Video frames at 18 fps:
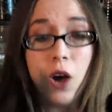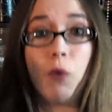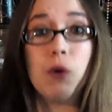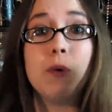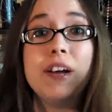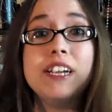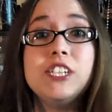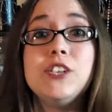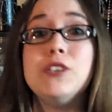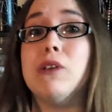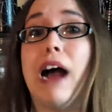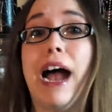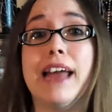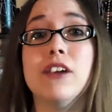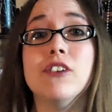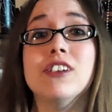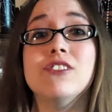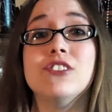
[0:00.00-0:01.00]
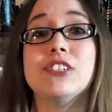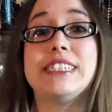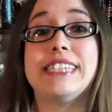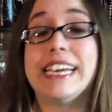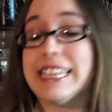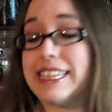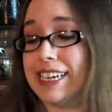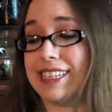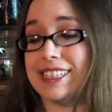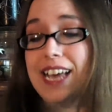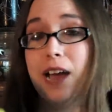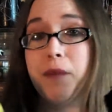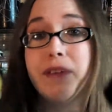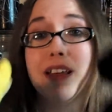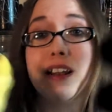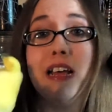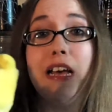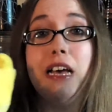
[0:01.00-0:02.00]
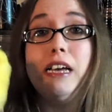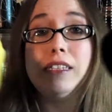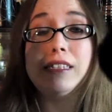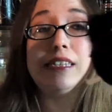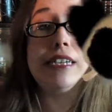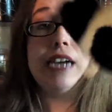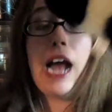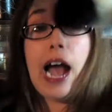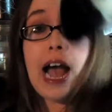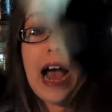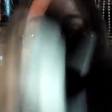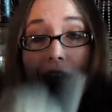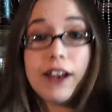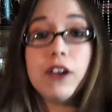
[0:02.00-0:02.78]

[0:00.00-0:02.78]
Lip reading: What do? I don't understand this. I mean, duh,